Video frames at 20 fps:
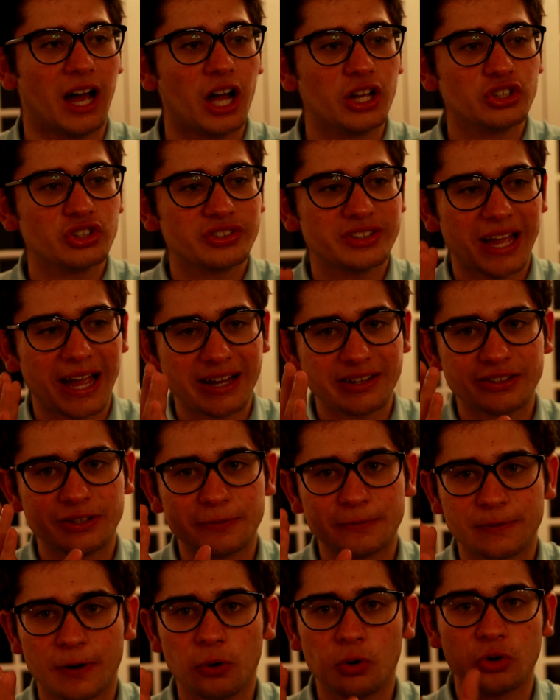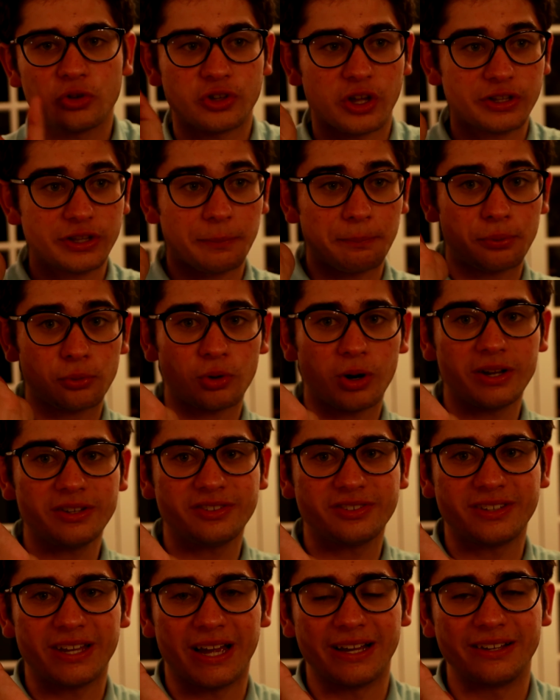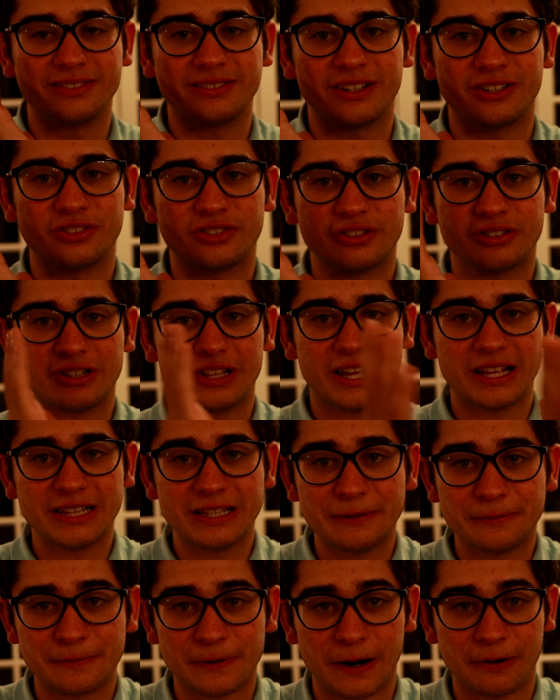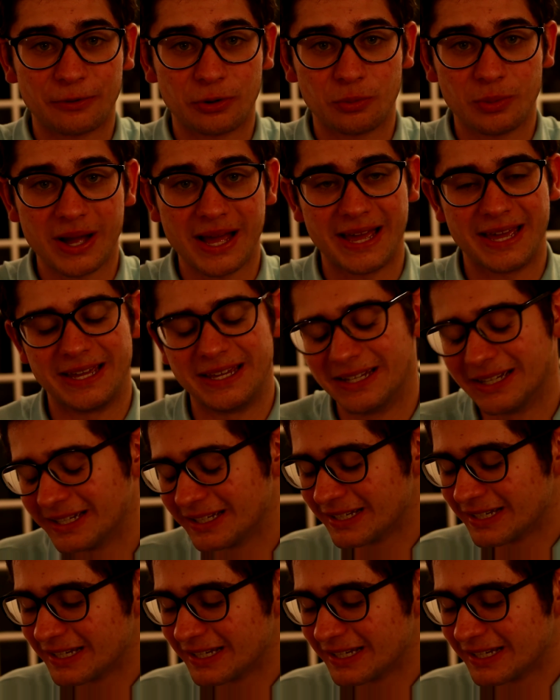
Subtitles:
I just active focus on the price tags that are slightly far away,